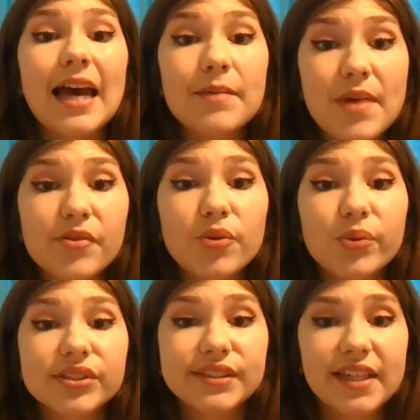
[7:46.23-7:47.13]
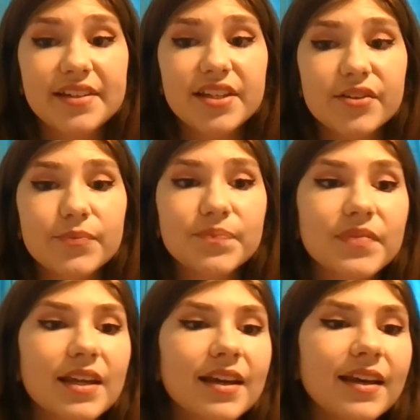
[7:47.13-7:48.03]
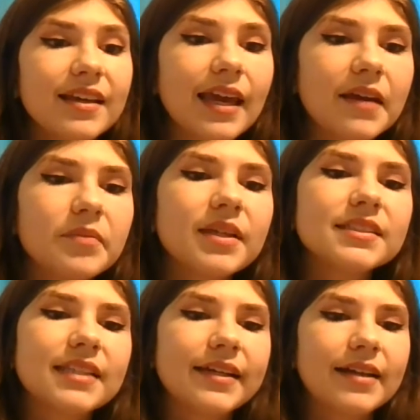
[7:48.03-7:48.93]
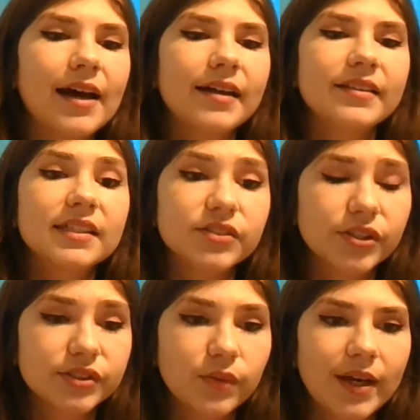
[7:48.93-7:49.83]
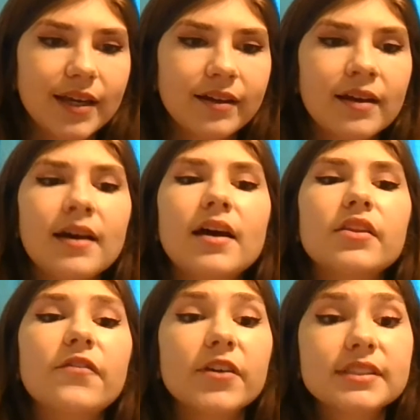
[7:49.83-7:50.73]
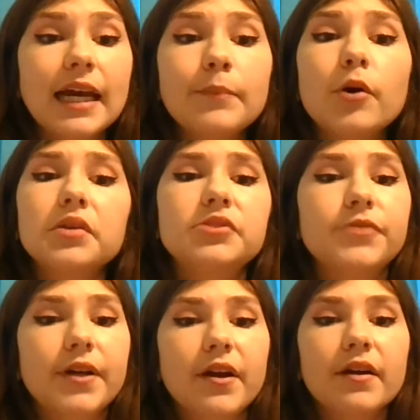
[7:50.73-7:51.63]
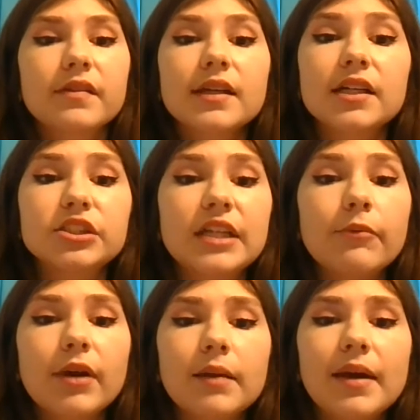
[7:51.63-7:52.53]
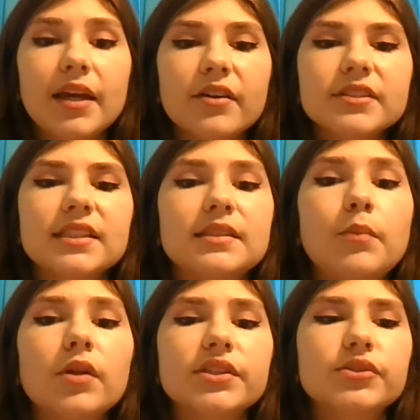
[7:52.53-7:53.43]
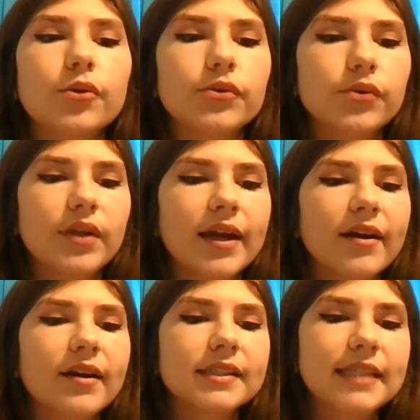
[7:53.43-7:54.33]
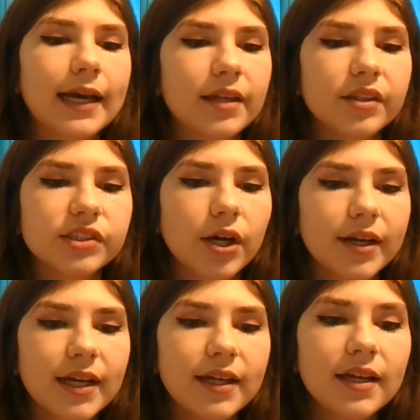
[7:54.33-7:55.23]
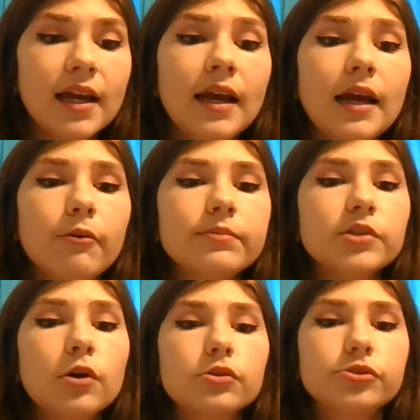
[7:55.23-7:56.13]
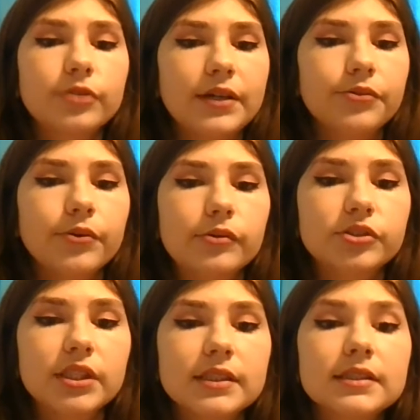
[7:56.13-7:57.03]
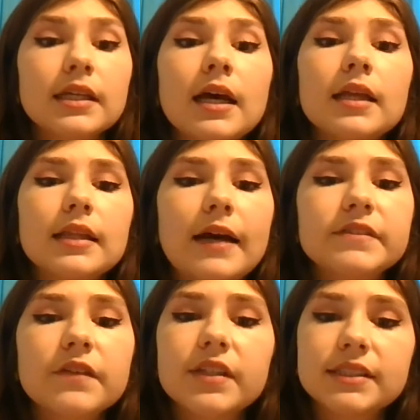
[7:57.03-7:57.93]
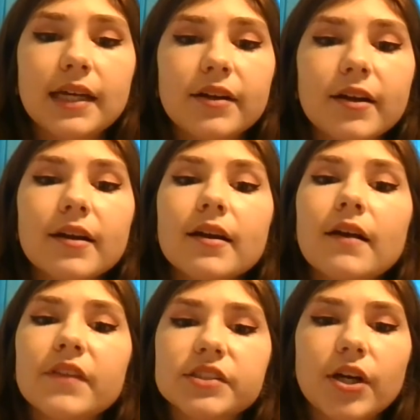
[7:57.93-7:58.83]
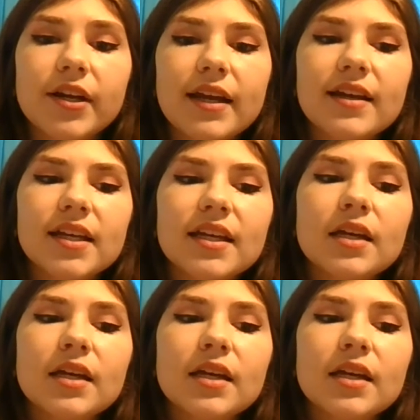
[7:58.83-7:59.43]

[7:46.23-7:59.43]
I mouthed the words, "Thank you." He gave me a slight nod, then turned away. The first guy pulled the trigger. The gunshot rang in my ears as the bullet soared through the air, attacking the target. It ripped a hole straight through, just left of the center of the target.